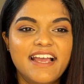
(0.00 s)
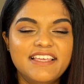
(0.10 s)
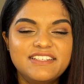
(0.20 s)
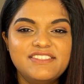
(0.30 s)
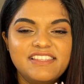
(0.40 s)

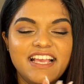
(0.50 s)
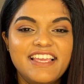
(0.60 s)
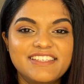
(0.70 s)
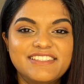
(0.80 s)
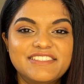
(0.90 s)
Huge
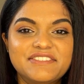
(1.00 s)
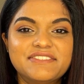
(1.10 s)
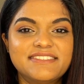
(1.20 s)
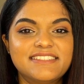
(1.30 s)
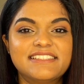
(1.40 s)
thank you
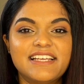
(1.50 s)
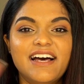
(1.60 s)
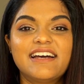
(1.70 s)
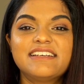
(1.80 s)
to Zar